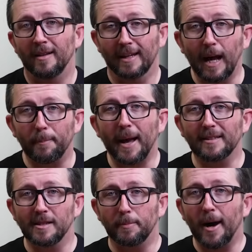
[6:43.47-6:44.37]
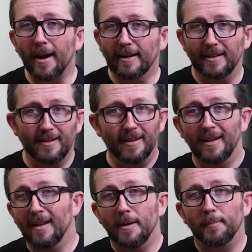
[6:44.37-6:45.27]
It got back to the pocket,
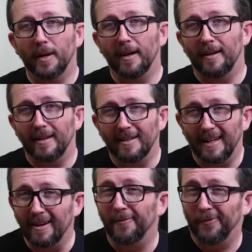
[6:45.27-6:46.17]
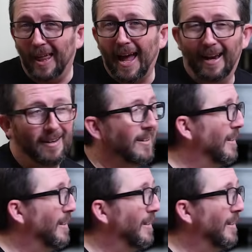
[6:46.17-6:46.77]
but it hit flat.